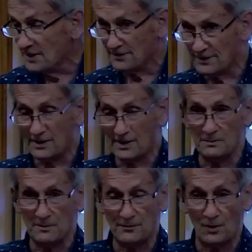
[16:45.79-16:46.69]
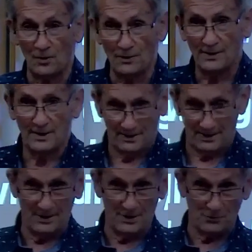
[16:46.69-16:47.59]
the kingdom of God
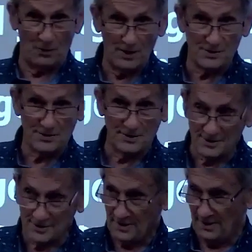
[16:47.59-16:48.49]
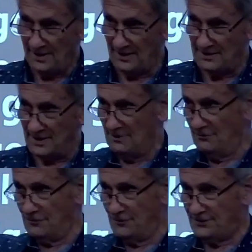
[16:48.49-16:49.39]
and his righteousness, and
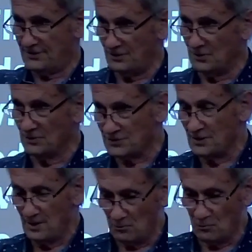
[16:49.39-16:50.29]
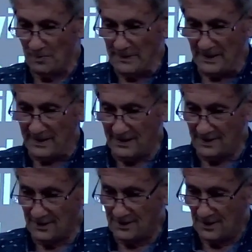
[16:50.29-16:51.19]
everything else will be
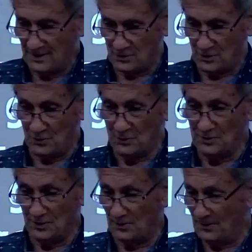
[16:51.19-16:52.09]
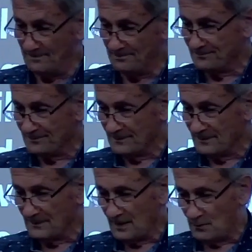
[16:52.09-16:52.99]
added to you.
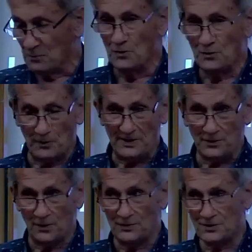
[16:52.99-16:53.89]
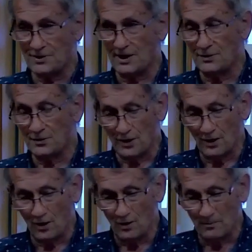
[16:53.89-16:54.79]
Ruth went on to say to
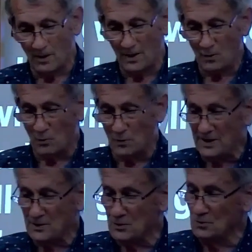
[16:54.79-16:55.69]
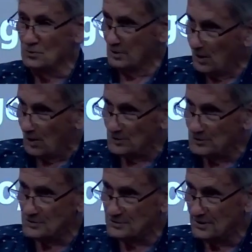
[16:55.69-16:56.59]
Naomi, where you
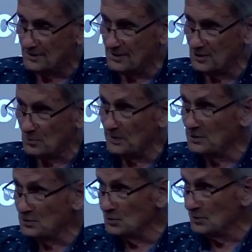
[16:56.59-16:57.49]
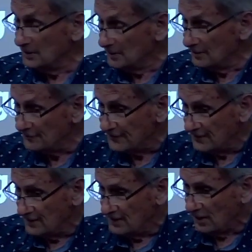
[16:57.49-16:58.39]
lodge, that is where you live,
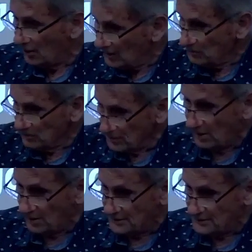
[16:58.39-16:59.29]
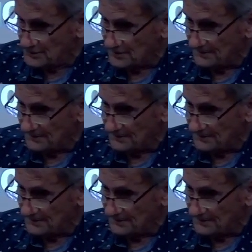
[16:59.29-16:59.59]
I will lodge.